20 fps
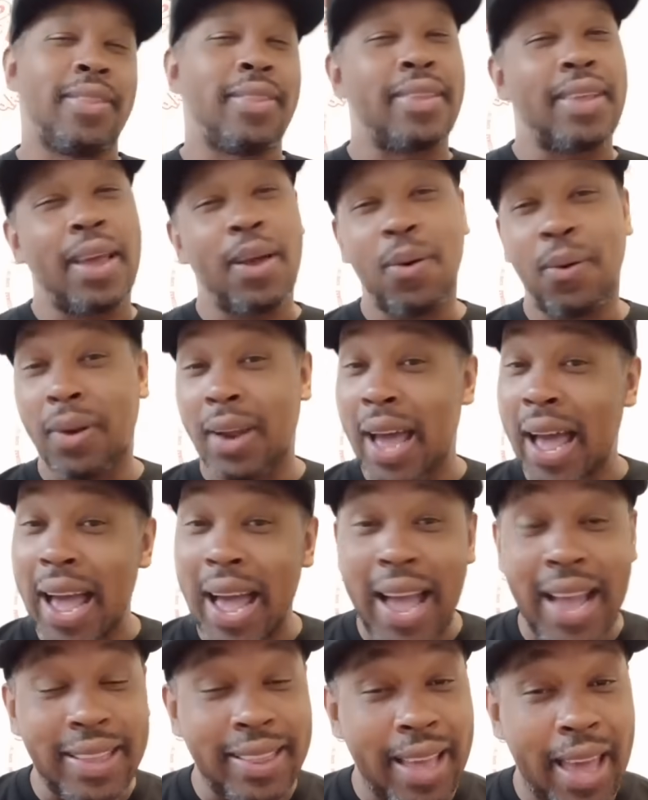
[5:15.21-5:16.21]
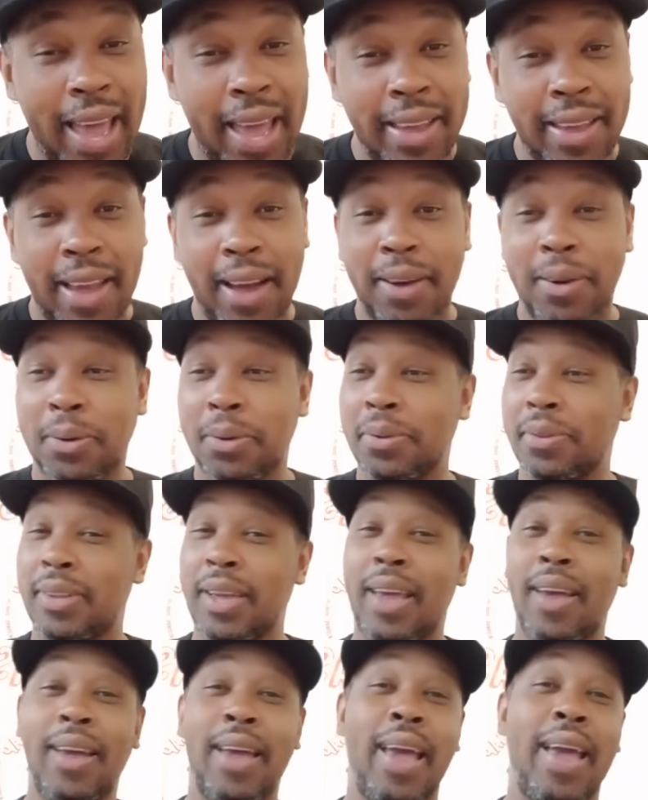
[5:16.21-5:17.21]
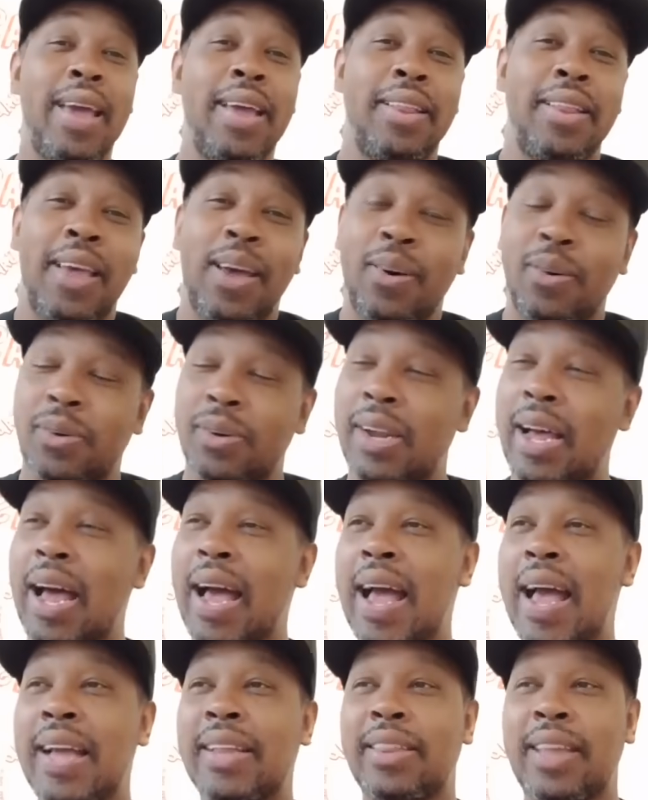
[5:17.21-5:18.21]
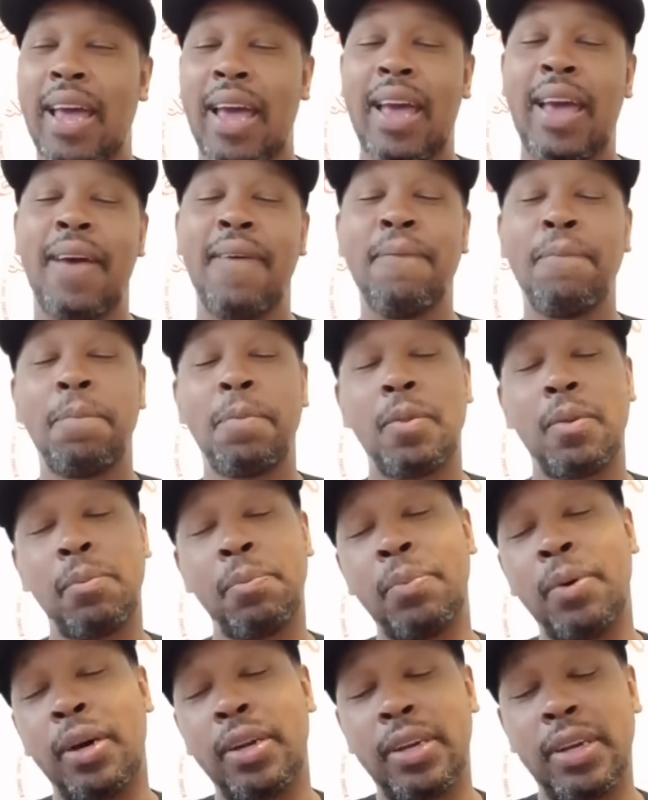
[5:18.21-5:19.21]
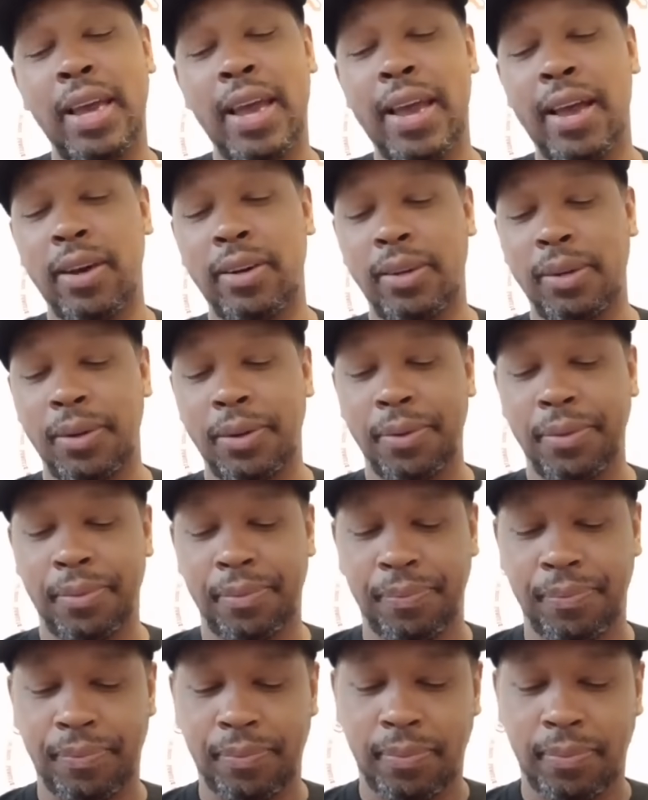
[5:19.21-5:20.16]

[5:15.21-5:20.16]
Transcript: they all like that, y'all. They hate, they all like that. But yeah,